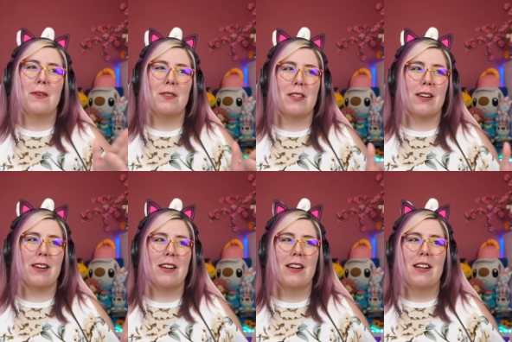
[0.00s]
who's
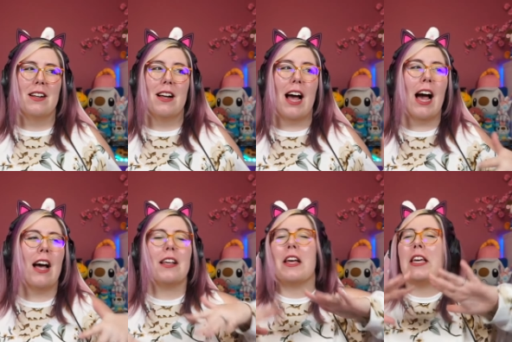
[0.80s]
her
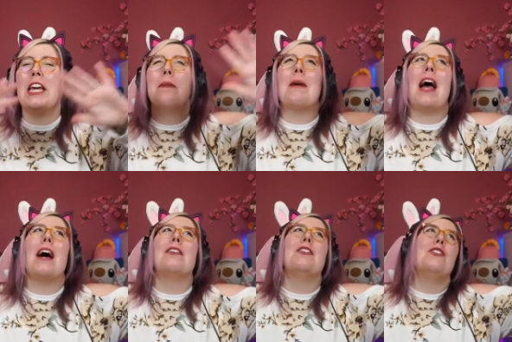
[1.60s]
came
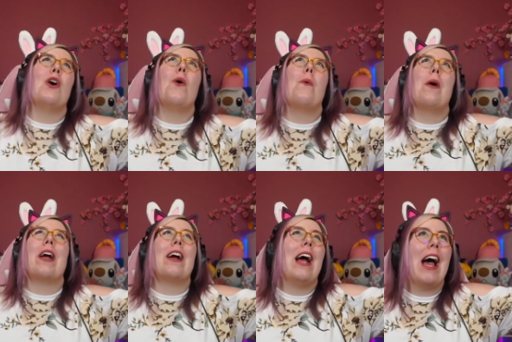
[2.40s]
out of
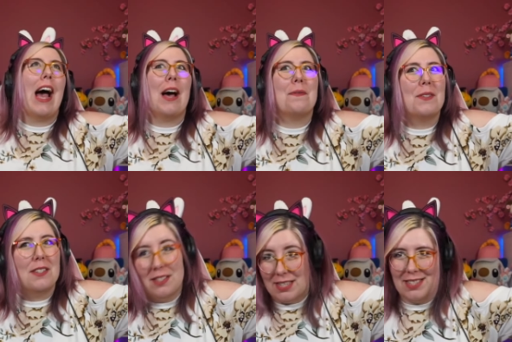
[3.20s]
nowhere half
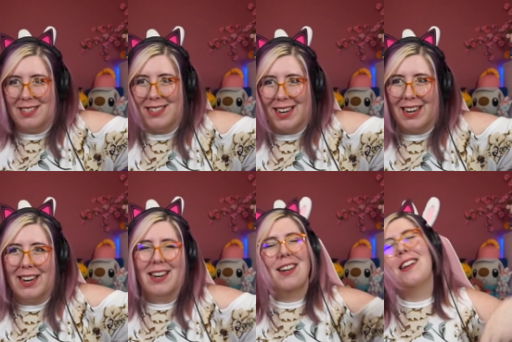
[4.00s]

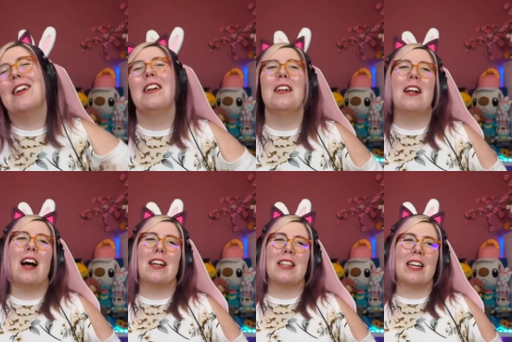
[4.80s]
sister.
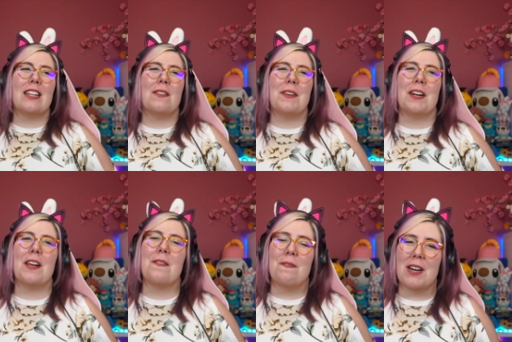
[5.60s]
I think it's
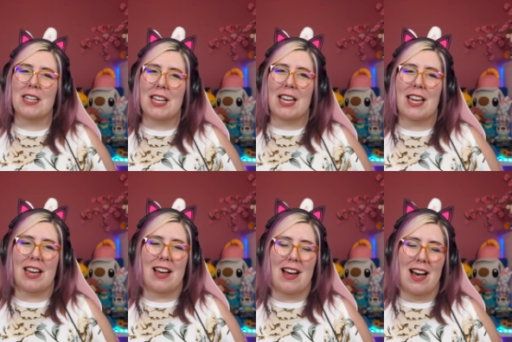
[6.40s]
very funny.
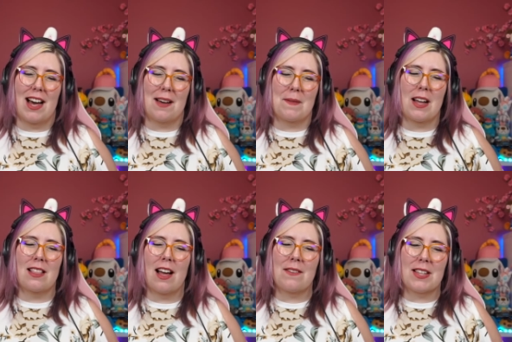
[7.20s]
Um,
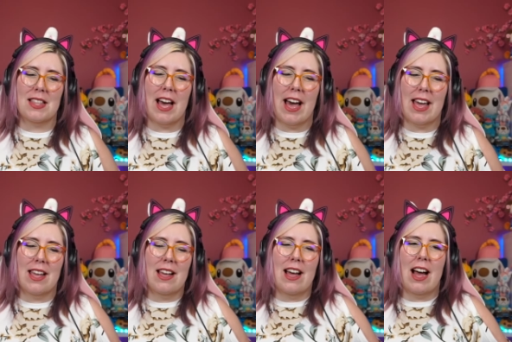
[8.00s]
along with that,
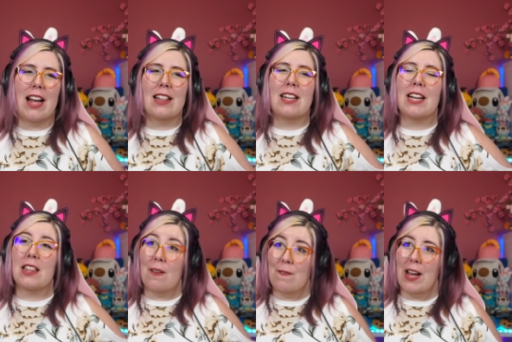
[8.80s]
I like
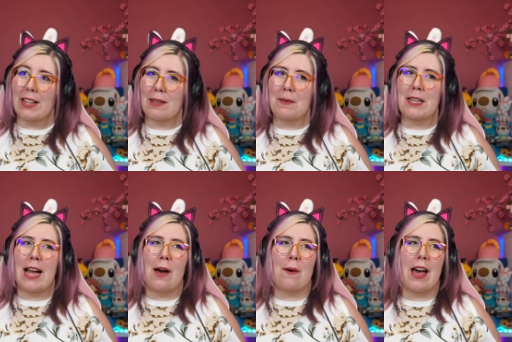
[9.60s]
the fact that we
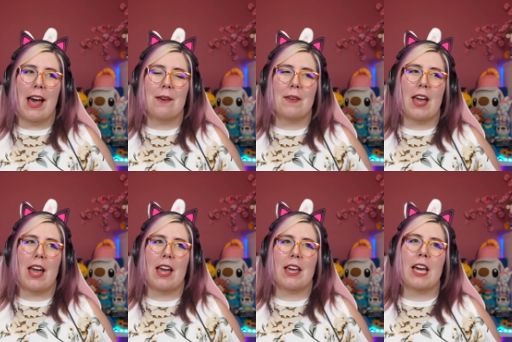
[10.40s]
now have
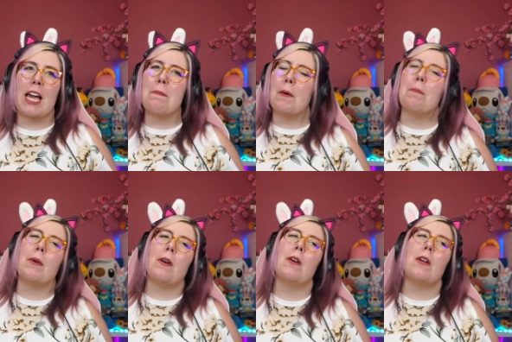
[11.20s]
a
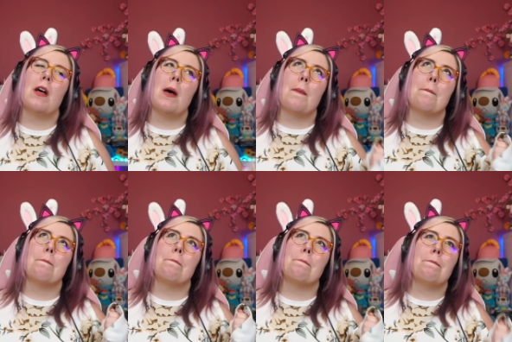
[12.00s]
capable
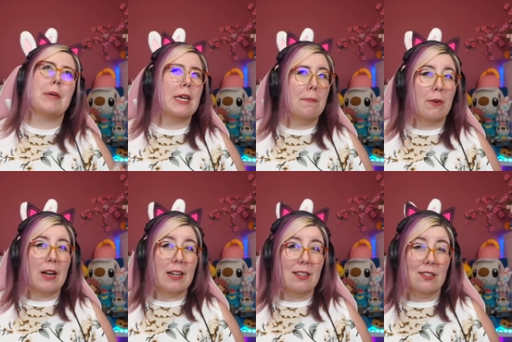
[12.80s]
Bee
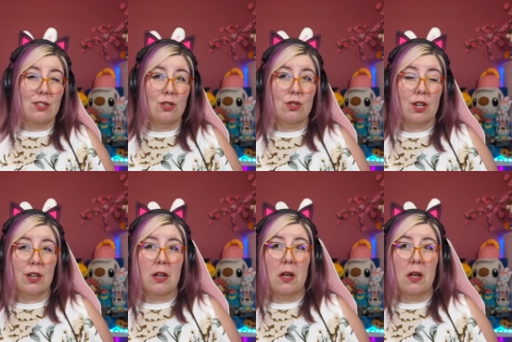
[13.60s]
Miraculous user